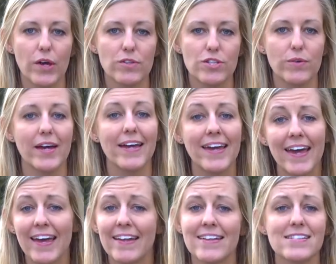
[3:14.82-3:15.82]
go to.
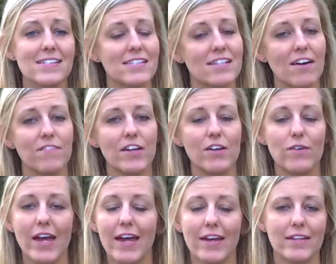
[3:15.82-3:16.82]
Again, this is stuff that you
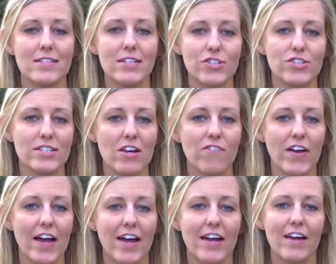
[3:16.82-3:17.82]
can send yourself
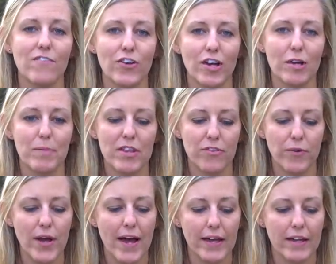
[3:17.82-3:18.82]
ahead if you're going to be
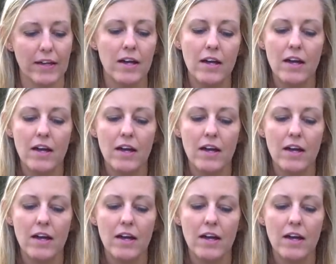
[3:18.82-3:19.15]
through hiking.